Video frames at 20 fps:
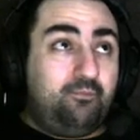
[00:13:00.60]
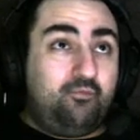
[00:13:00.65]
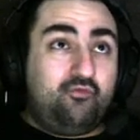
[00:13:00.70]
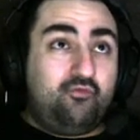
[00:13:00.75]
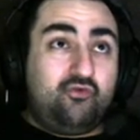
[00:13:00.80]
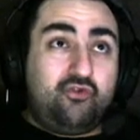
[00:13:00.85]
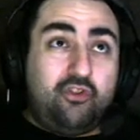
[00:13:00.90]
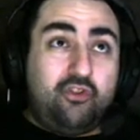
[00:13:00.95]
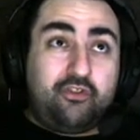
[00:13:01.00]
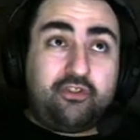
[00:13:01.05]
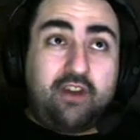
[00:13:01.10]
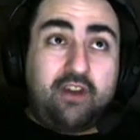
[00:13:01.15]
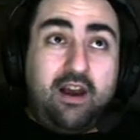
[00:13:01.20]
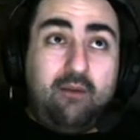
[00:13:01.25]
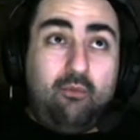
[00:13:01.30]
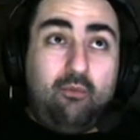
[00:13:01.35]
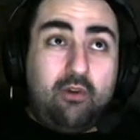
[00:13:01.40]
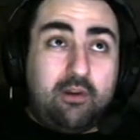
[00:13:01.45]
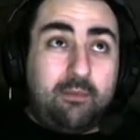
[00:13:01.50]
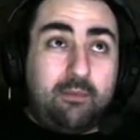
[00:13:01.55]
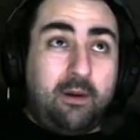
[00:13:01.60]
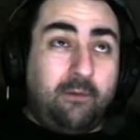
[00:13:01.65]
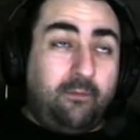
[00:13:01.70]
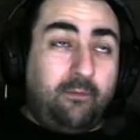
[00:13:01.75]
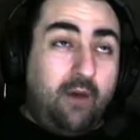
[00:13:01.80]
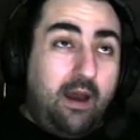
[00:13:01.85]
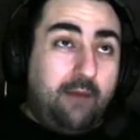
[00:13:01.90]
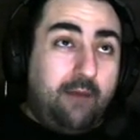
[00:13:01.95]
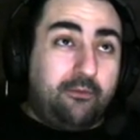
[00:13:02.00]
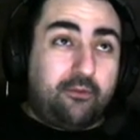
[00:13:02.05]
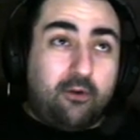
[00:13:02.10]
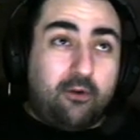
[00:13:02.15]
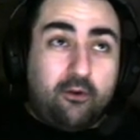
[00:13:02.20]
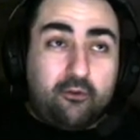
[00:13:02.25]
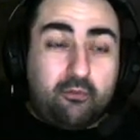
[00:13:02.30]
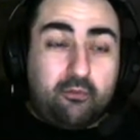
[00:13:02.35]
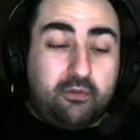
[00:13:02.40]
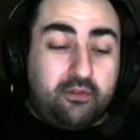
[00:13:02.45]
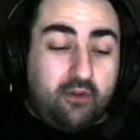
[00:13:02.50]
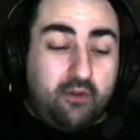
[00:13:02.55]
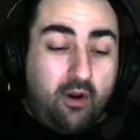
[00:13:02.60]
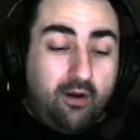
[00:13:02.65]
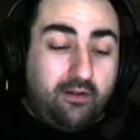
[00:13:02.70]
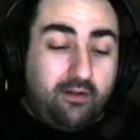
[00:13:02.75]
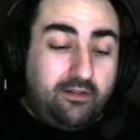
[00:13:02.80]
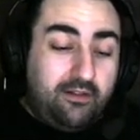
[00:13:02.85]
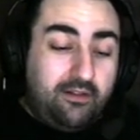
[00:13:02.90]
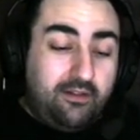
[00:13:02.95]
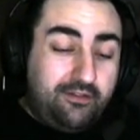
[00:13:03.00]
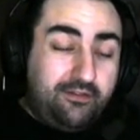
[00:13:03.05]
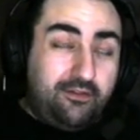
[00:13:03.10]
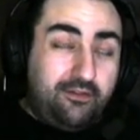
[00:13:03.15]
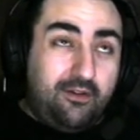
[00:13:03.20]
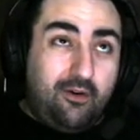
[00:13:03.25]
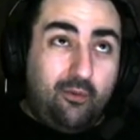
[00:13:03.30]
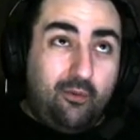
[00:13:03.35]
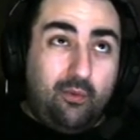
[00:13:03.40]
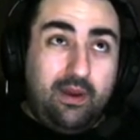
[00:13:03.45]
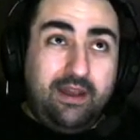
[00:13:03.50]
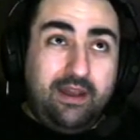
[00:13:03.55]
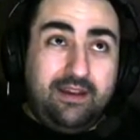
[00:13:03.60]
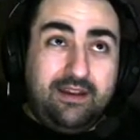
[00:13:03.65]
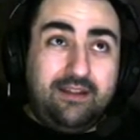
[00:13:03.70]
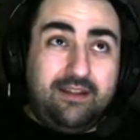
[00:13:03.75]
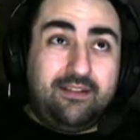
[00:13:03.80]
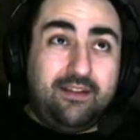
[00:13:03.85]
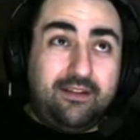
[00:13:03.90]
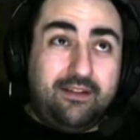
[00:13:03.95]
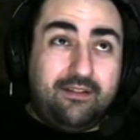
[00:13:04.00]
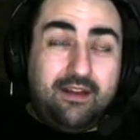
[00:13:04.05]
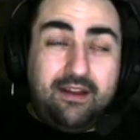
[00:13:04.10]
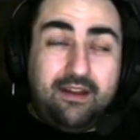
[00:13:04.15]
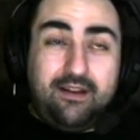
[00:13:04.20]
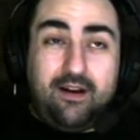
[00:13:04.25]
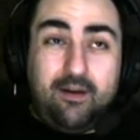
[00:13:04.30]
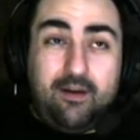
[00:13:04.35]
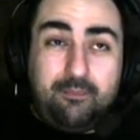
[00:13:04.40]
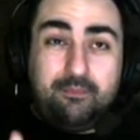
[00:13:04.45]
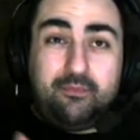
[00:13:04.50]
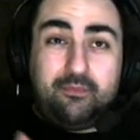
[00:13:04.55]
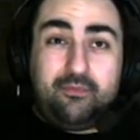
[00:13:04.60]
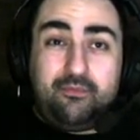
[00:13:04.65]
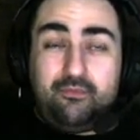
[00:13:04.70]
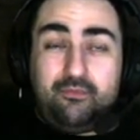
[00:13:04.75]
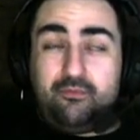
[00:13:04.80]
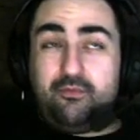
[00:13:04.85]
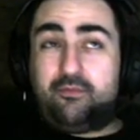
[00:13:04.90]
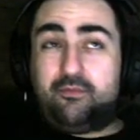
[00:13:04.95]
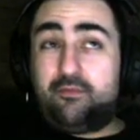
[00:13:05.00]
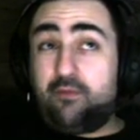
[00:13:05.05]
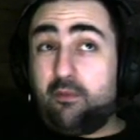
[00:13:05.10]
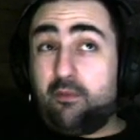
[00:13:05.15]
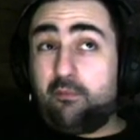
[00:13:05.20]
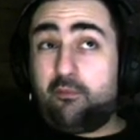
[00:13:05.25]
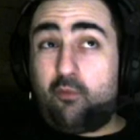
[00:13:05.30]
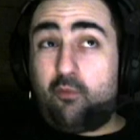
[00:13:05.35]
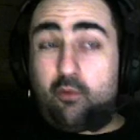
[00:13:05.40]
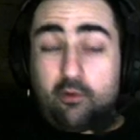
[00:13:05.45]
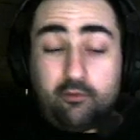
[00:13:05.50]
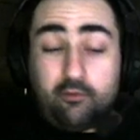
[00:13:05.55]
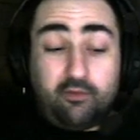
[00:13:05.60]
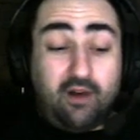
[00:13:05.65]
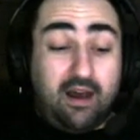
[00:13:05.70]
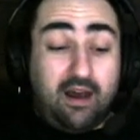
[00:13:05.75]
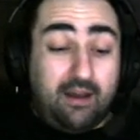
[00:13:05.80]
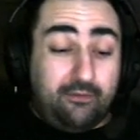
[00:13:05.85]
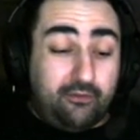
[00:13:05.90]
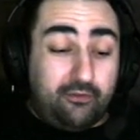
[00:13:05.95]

just got one of my 5 stars with Darkness awakened and up from 4 to 5.